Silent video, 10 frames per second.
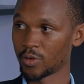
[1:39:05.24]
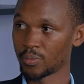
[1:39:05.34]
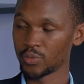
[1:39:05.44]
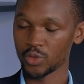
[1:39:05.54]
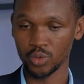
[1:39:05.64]

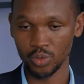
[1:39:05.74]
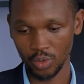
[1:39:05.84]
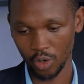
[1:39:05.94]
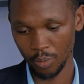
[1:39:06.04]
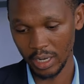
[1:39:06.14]
form to
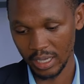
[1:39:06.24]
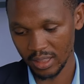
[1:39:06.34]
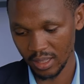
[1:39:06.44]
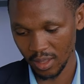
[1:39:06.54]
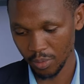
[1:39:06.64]

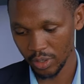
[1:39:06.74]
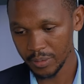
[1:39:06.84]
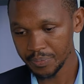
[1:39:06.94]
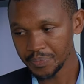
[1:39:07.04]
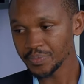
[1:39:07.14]
communicate in the body.
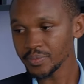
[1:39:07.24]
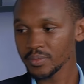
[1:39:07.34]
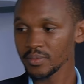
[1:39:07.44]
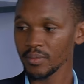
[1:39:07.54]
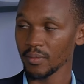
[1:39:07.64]

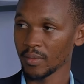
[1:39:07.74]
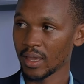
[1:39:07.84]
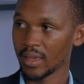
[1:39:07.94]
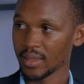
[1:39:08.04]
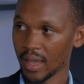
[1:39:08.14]

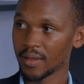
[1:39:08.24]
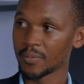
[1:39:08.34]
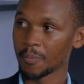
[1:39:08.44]
Yeah.